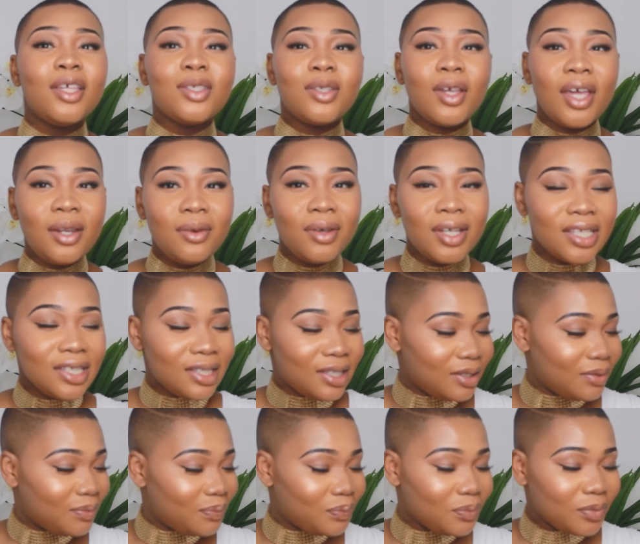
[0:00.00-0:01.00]
So
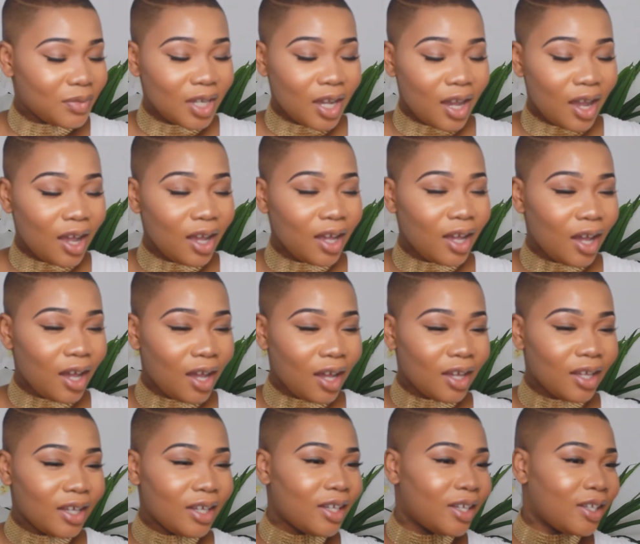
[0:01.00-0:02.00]
anyways,
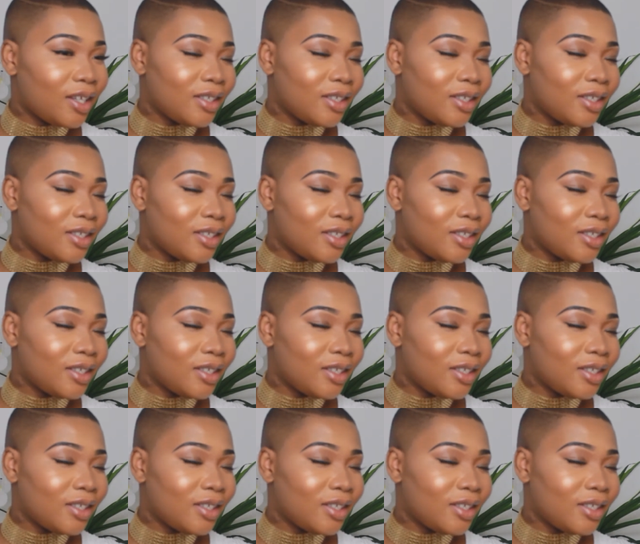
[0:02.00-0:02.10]
hug,